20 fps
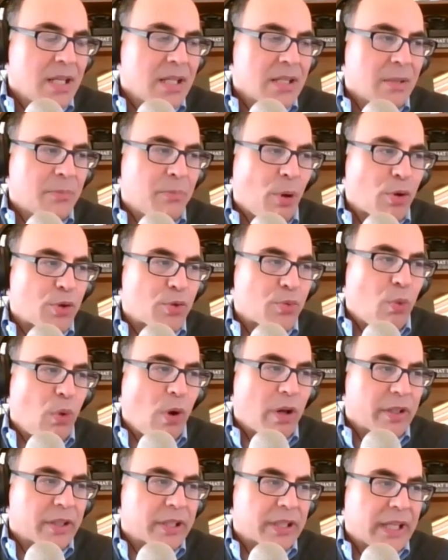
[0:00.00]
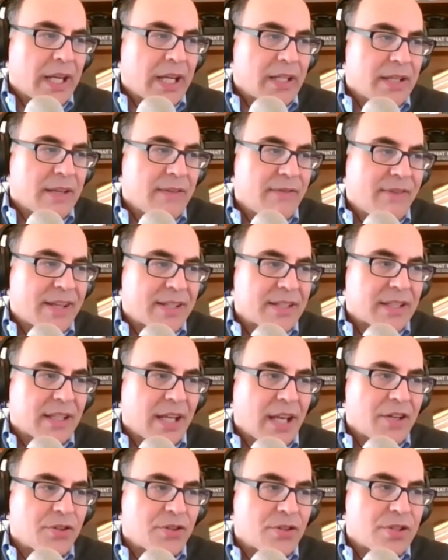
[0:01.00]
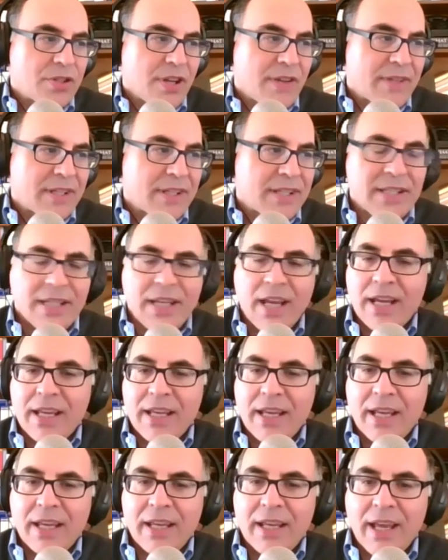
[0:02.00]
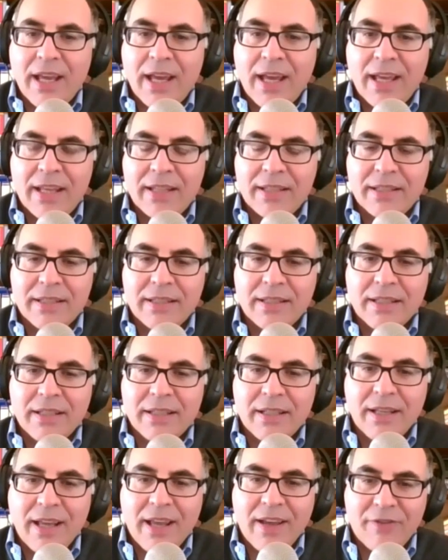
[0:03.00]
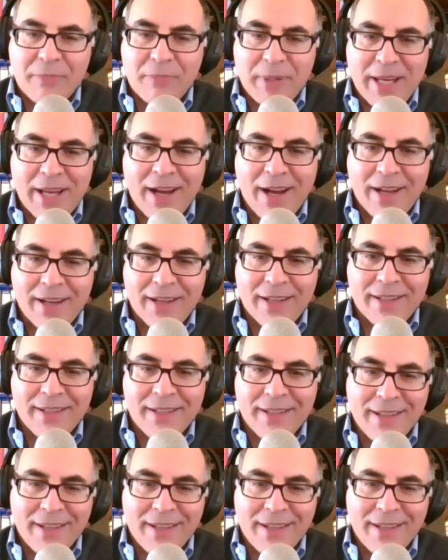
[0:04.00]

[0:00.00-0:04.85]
the Post-Watergate Investigations of the CIA and FBI.